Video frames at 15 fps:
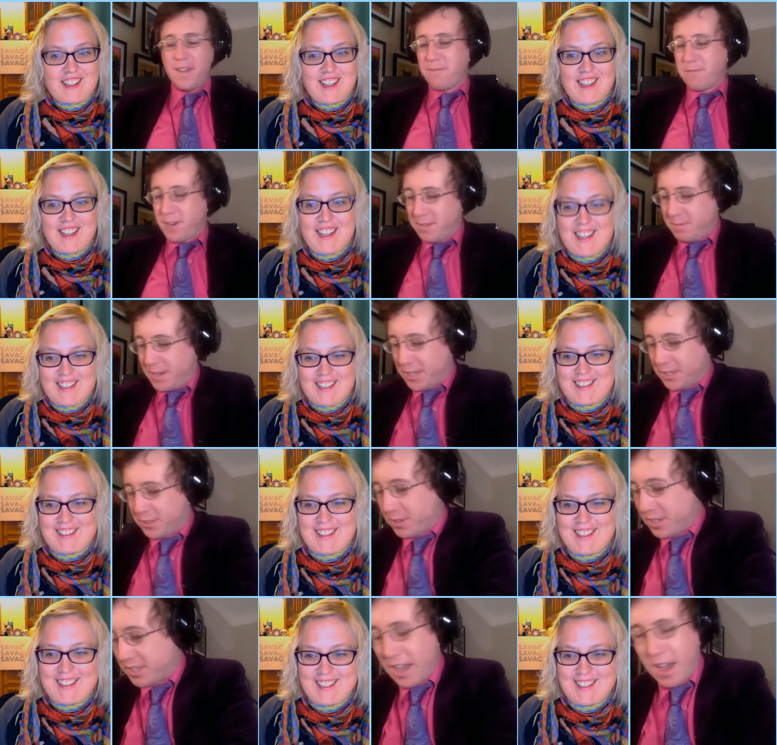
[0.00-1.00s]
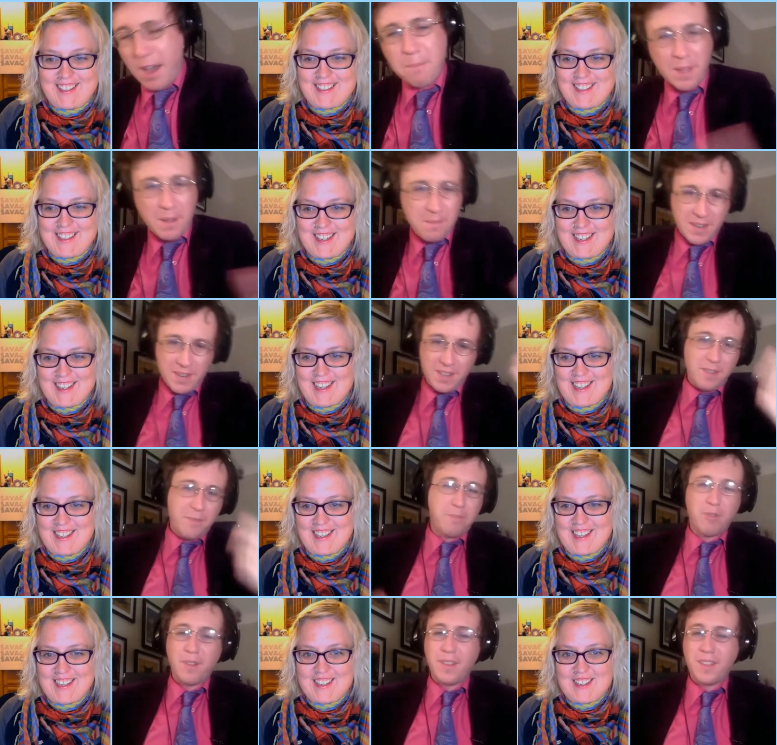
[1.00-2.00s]
Speaker 1: rid of my tweets now. I'm, I mean, I'll
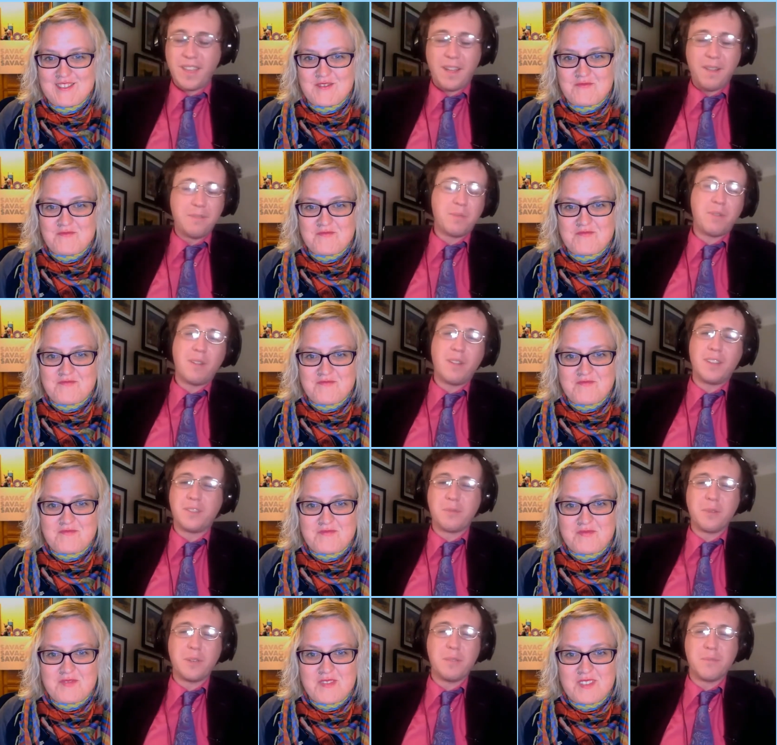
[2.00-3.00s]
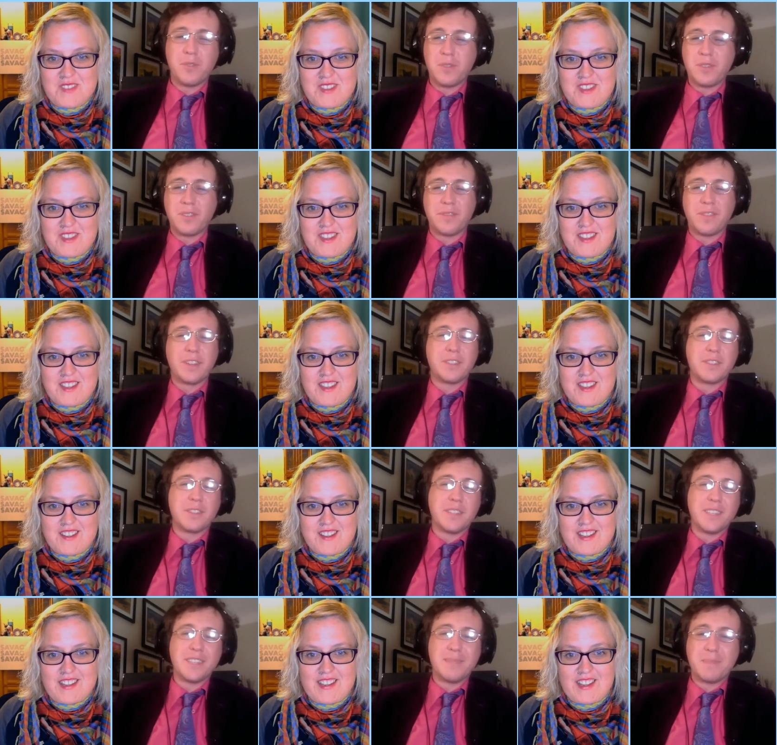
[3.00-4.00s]
probably, I'll probably tweet more
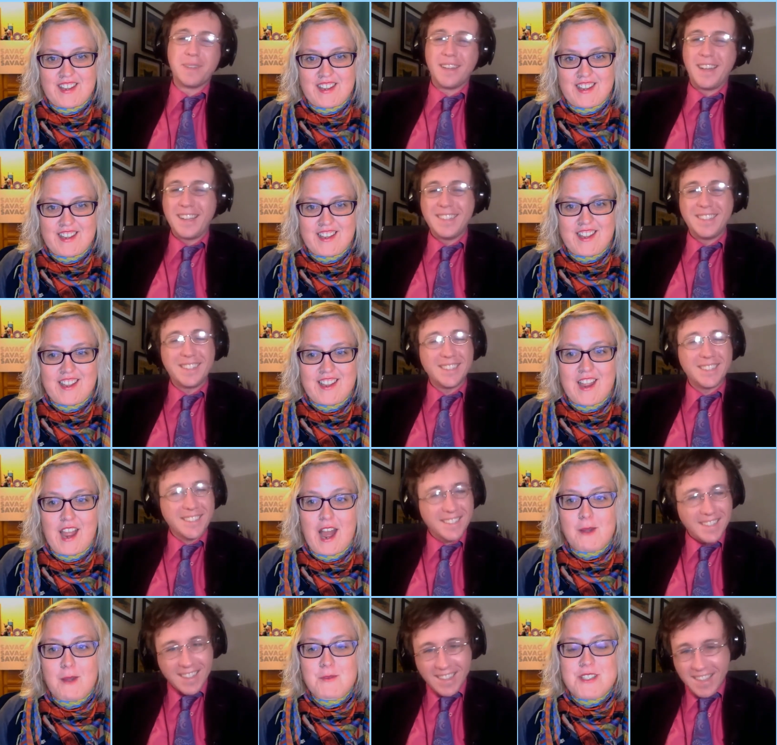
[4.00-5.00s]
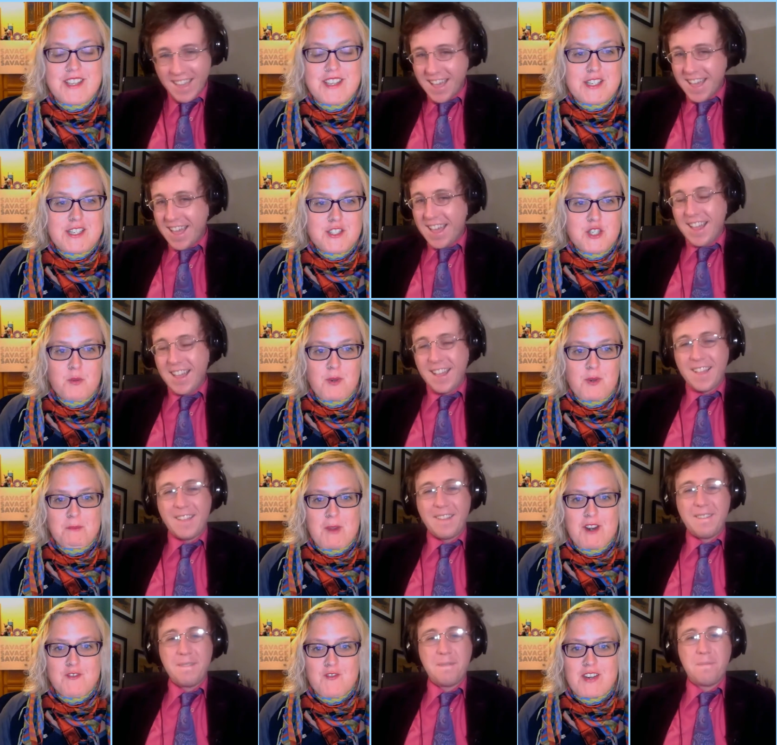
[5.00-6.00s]
eventually. But I just, I, I
Speaker 2: was like doing
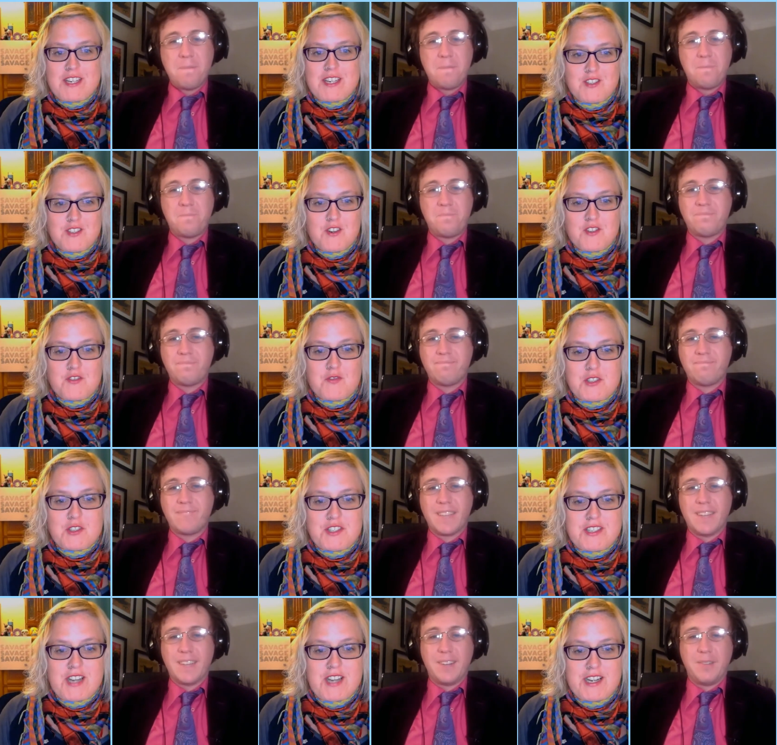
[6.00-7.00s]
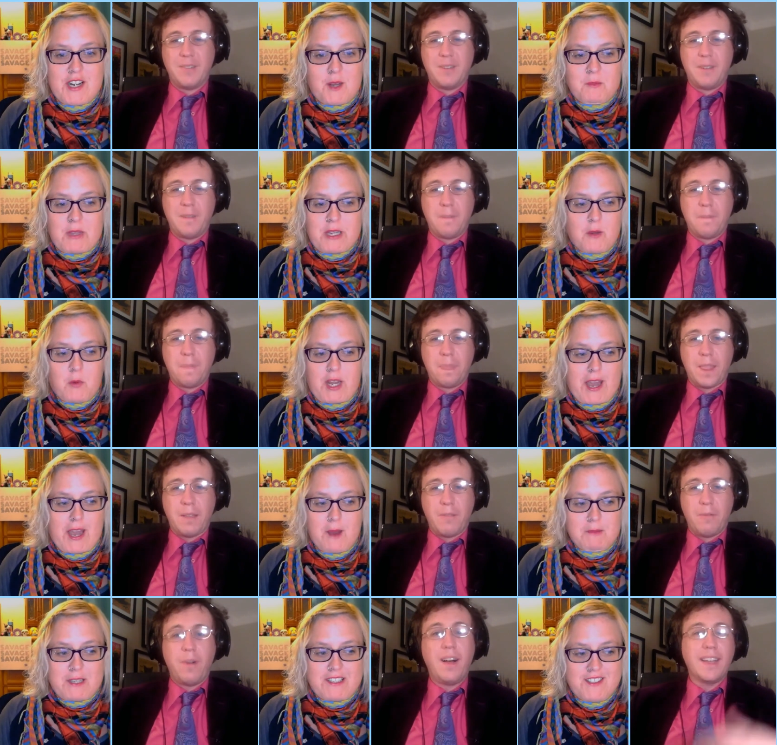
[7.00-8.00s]
my research for oh. tonight, uh, and I'm like, what
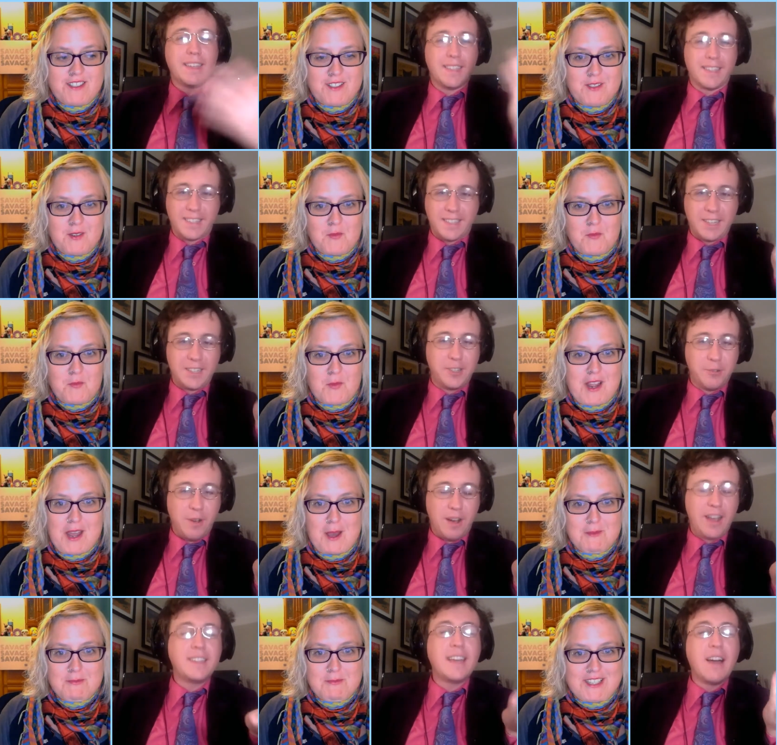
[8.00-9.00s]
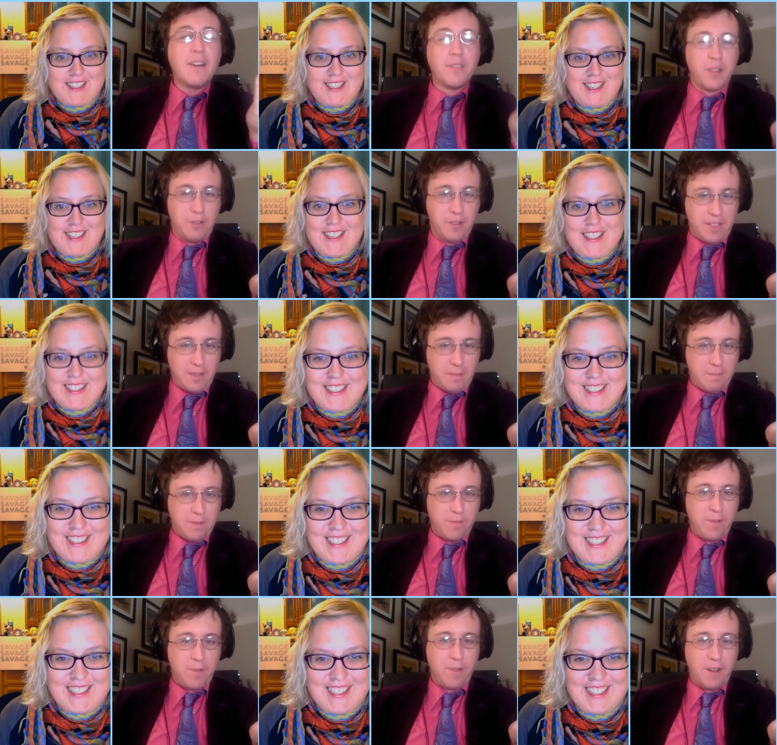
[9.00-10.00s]
happened? Well, I can
Speaker 1: send you. I downloaded them
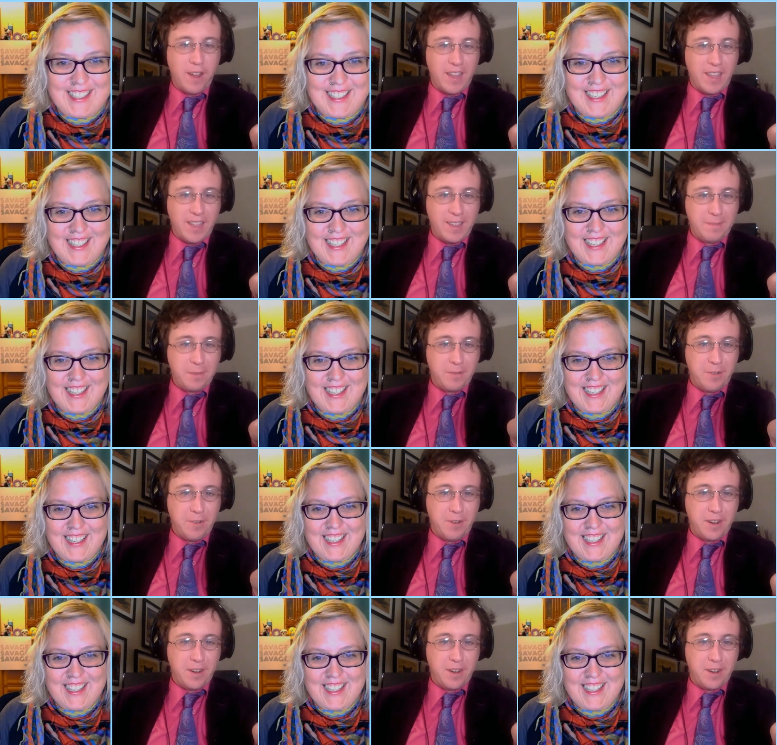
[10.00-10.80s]
before I before I